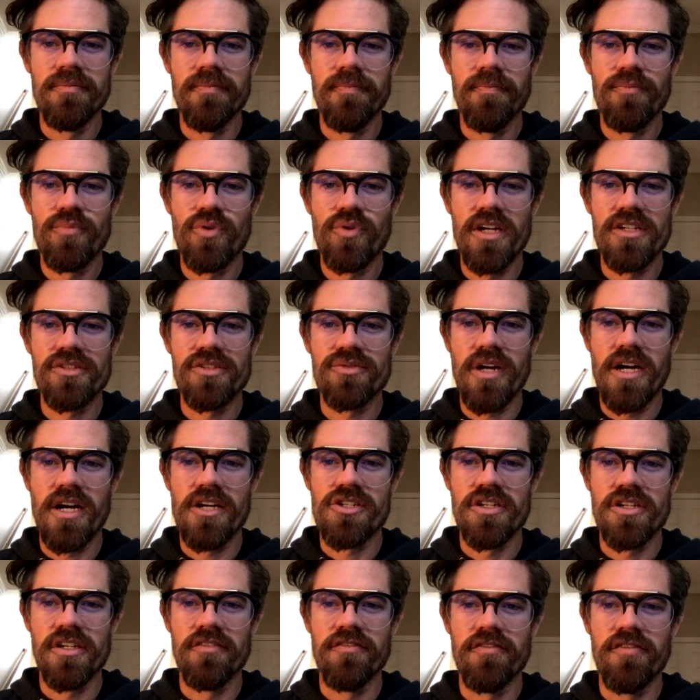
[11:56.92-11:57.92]
price
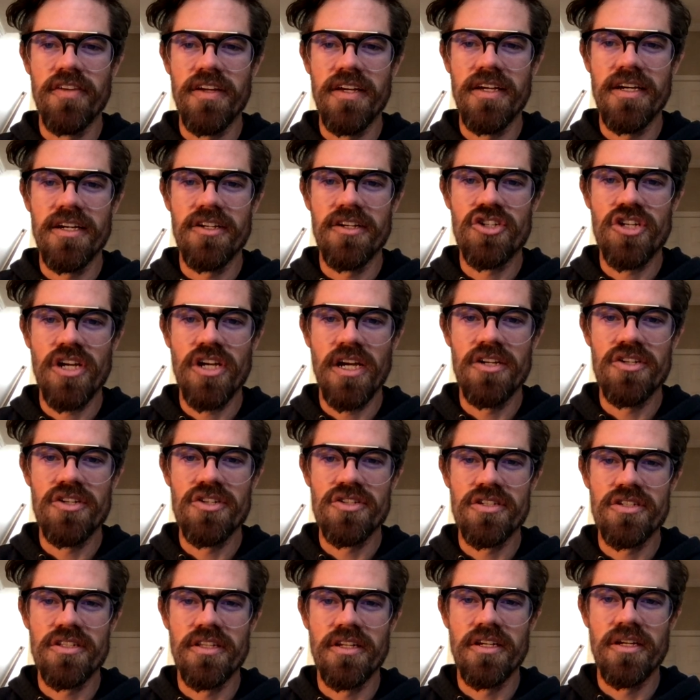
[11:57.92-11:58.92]
rationing via
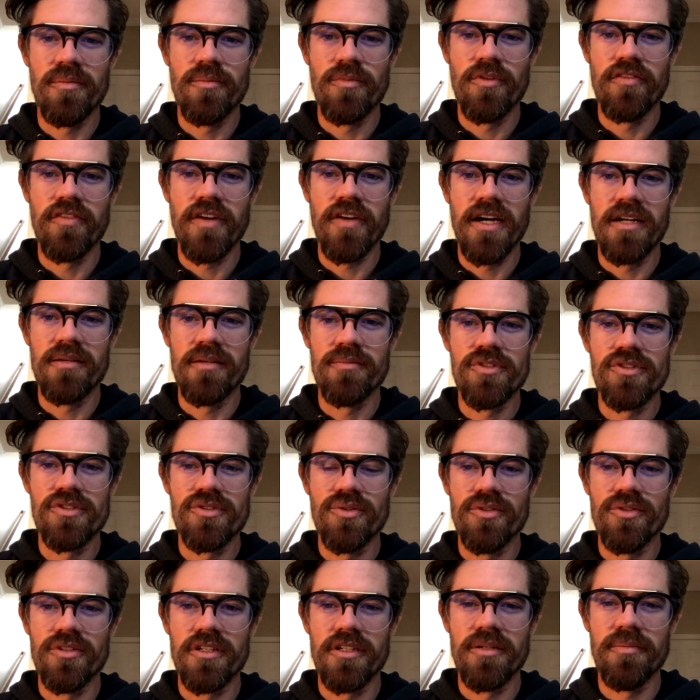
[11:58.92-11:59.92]
changes in the number of items
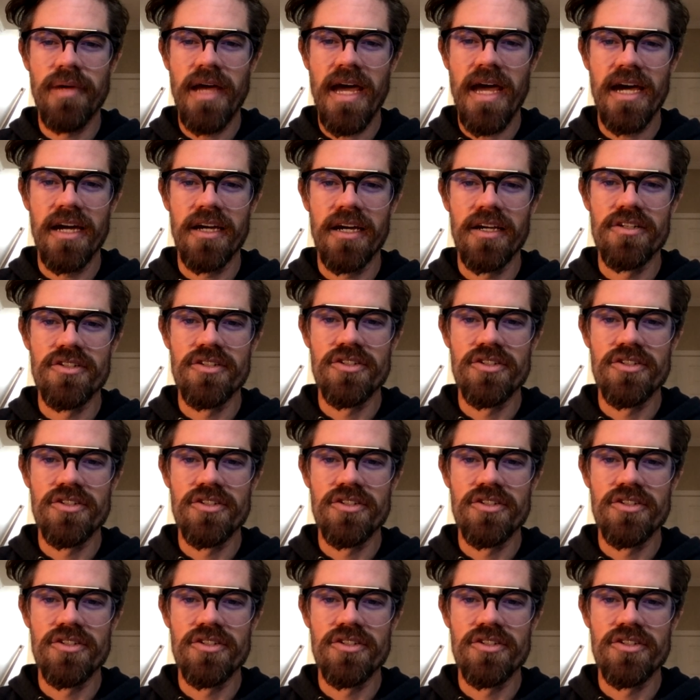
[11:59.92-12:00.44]
sold in a package.